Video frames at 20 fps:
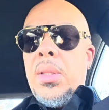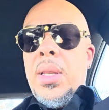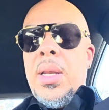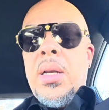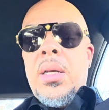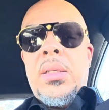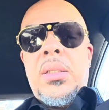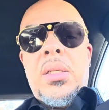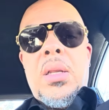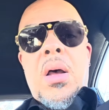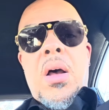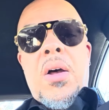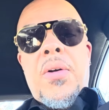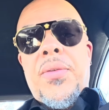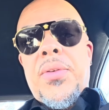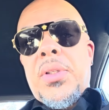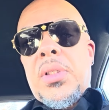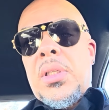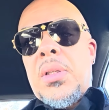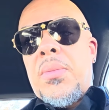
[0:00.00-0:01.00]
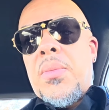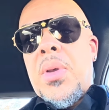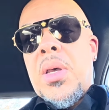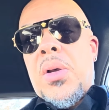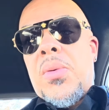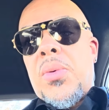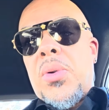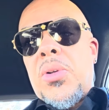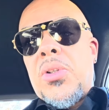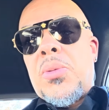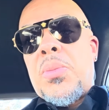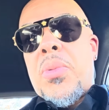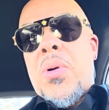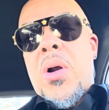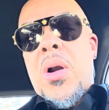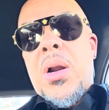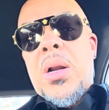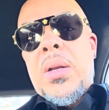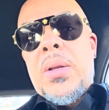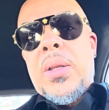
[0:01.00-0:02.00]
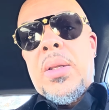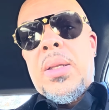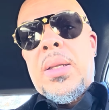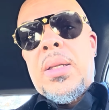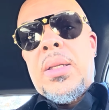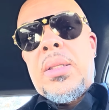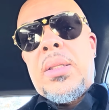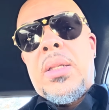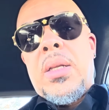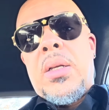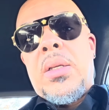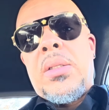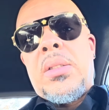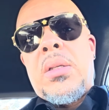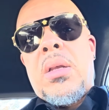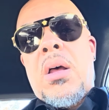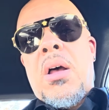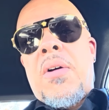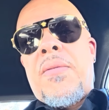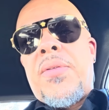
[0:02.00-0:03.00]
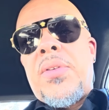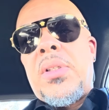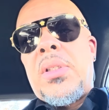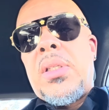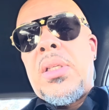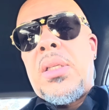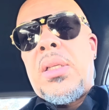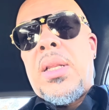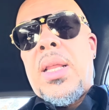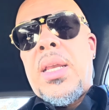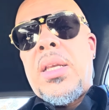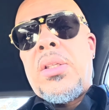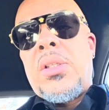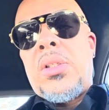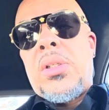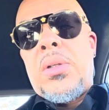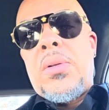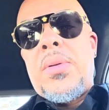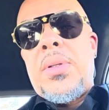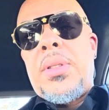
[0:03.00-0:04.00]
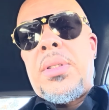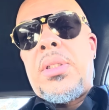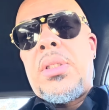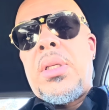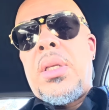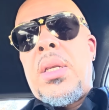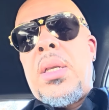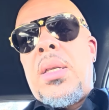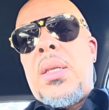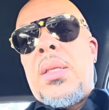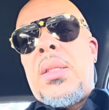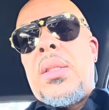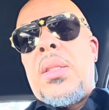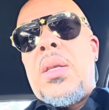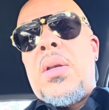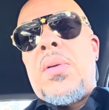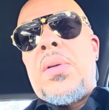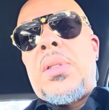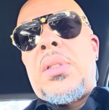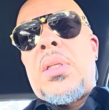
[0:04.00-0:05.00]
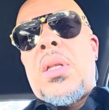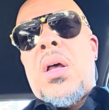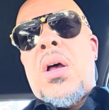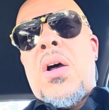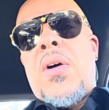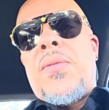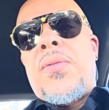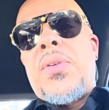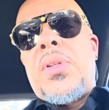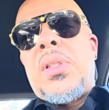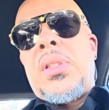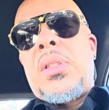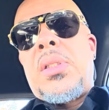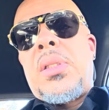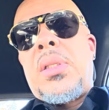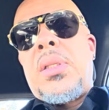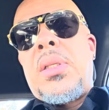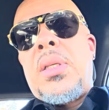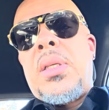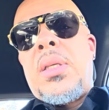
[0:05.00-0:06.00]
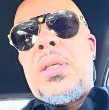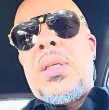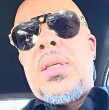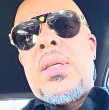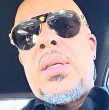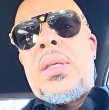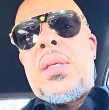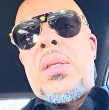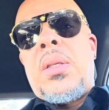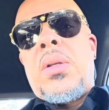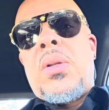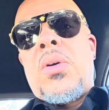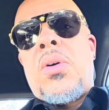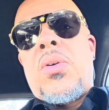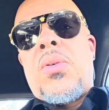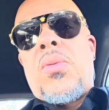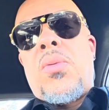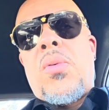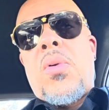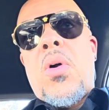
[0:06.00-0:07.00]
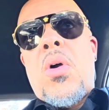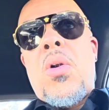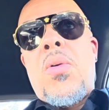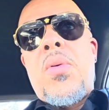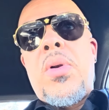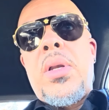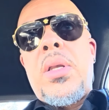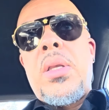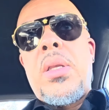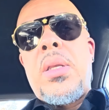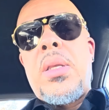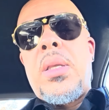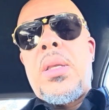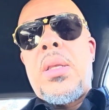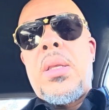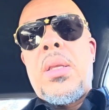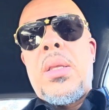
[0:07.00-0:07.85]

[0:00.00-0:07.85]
There's an office in Melrose Park. There's an office in Lake Zurich. There's an office in Aurora.